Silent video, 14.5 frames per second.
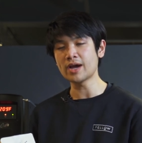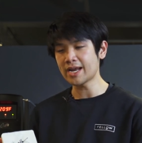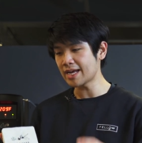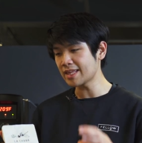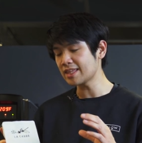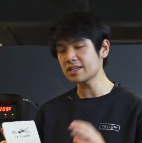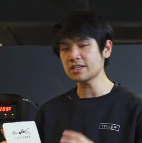And
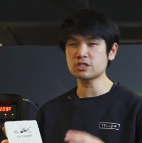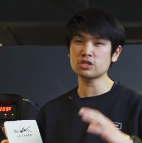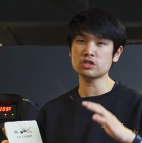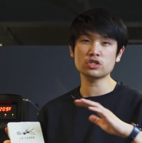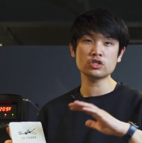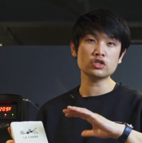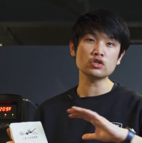I think it's
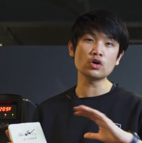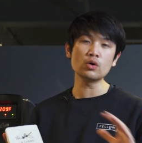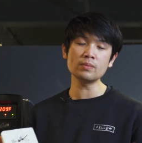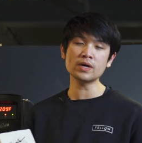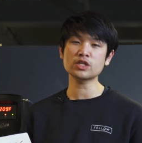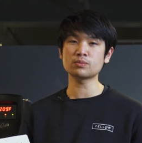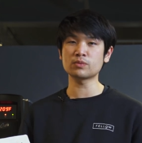just so
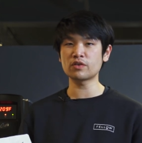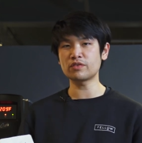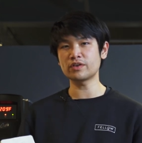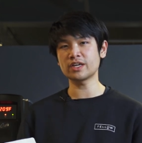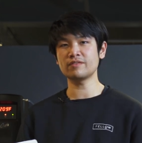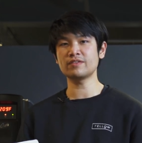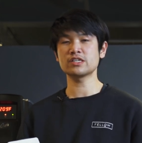much more
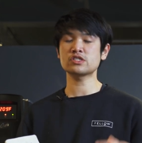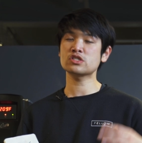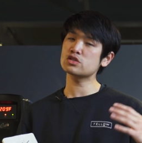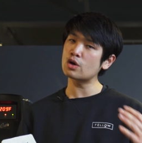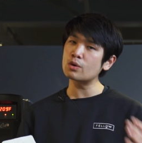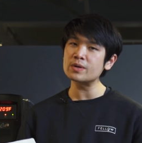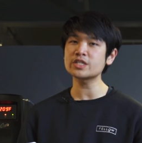forgiving,
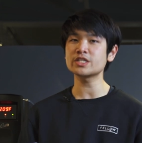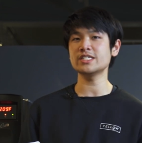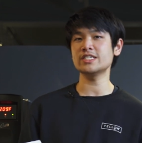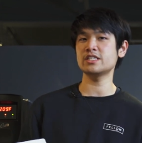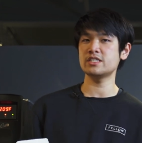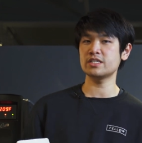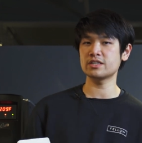so much
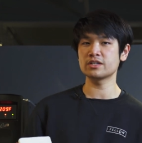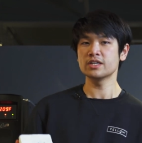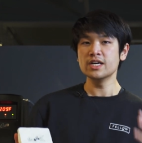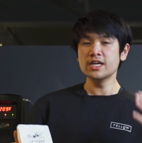easier